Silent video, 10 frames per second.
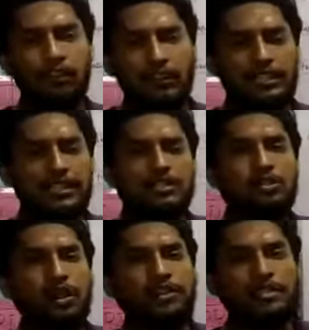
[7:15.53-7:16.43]
It is
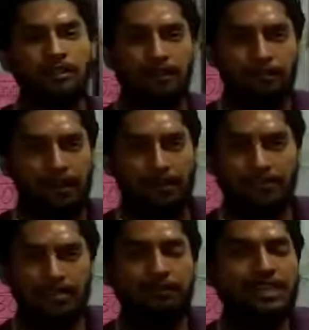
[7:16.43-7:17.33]
choice of the
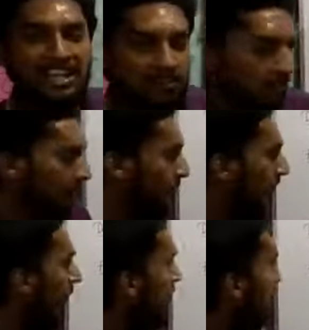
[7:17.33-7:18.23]
partnership nature.
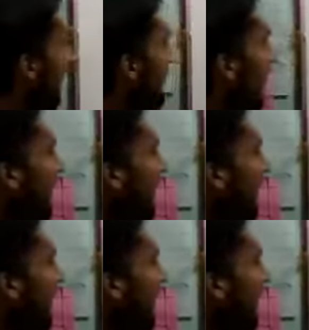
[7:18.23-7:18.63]
So these are